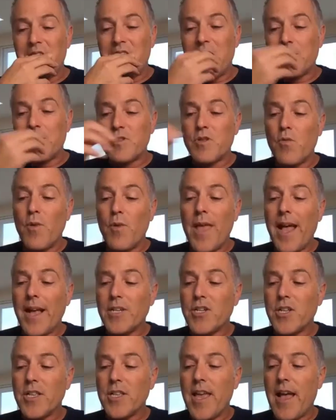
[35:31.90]
So we
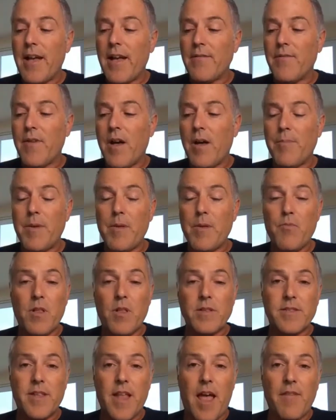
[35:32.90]
actually have people
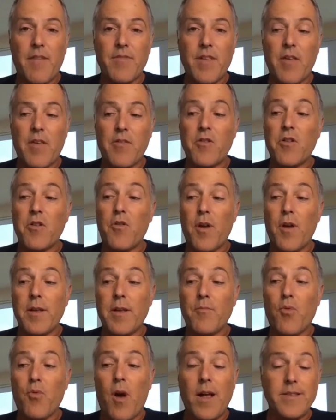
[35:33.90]
on staff now that are
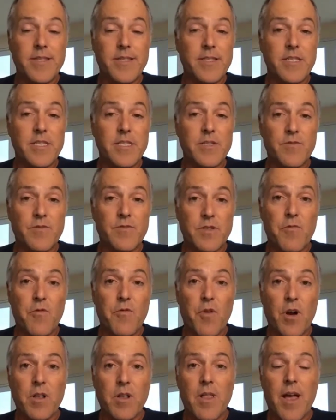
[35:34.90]
creating processes for some of
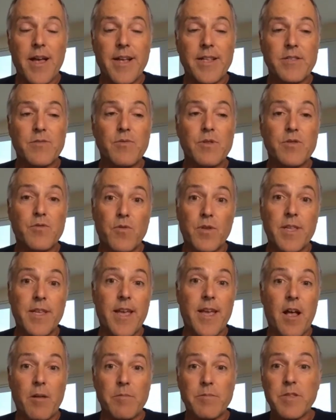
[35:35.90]
our clients, which really
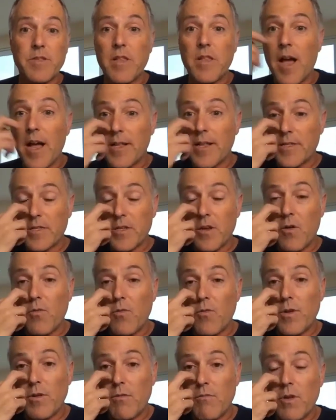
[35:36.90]
helps a lot. So
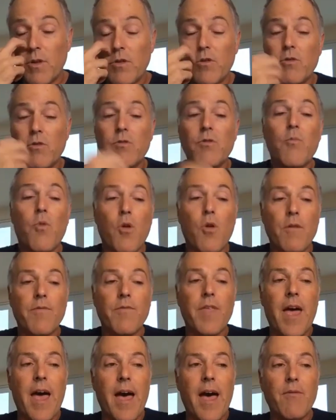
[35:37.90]
we do more of
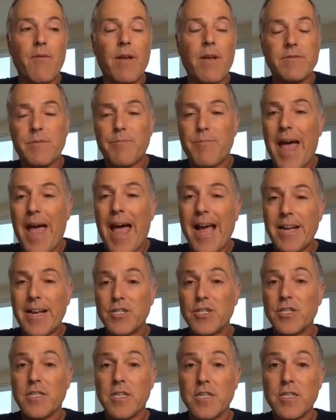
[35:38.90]
that. We have some
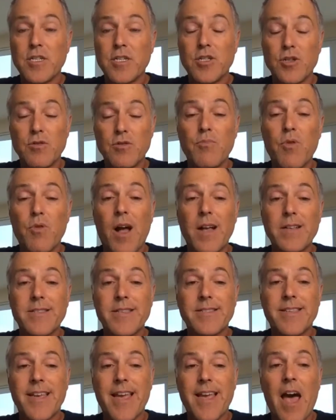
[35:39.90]
packages that include
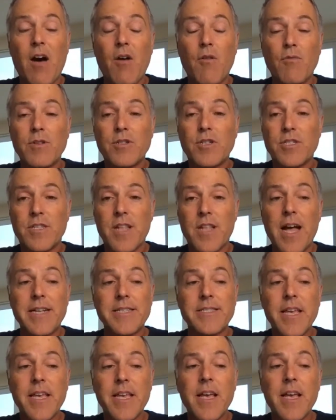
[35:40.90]
processing out, which is nice.